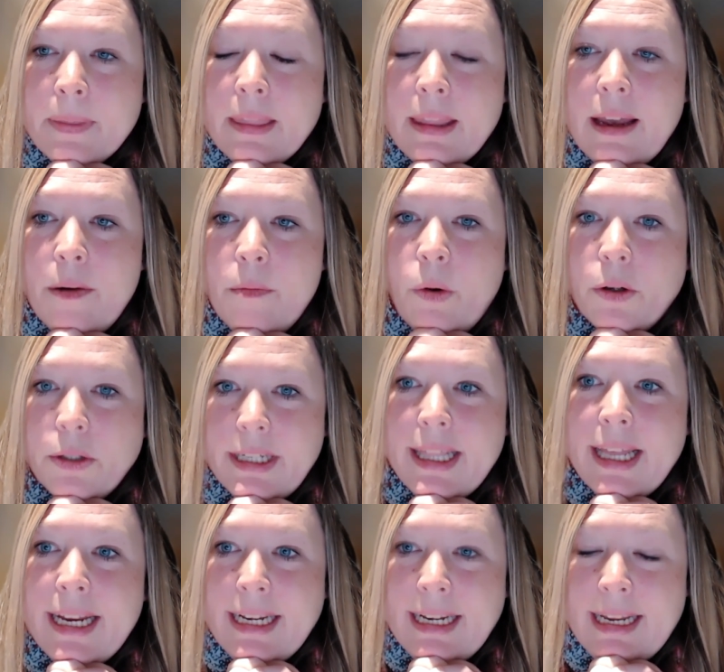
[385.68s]
and what do
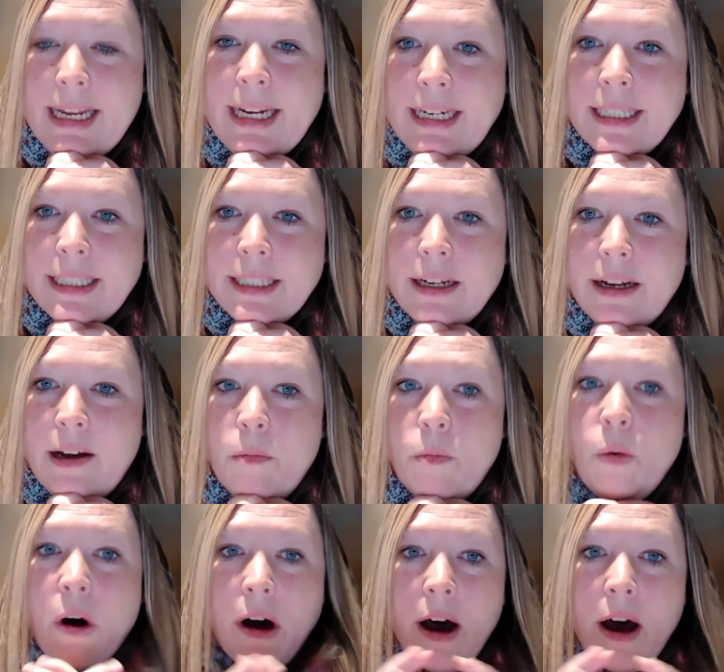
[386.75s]
they need, and what